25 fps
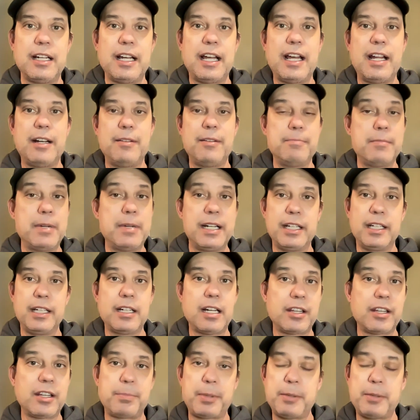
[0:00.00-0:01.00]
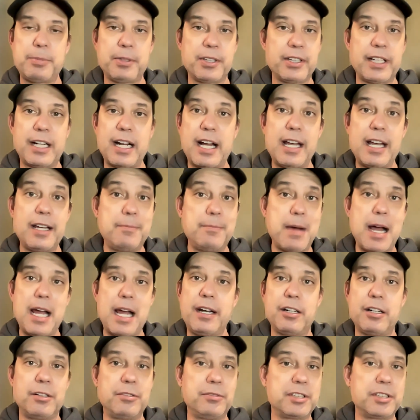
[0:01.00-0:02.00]
and many other people that I
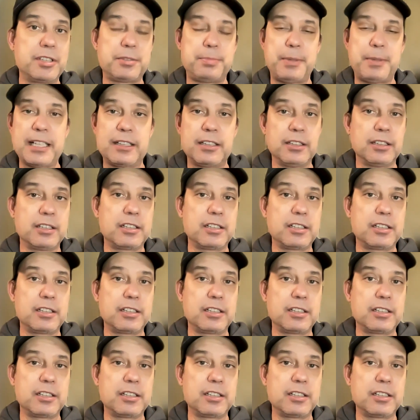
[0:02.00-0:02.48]
admire and respect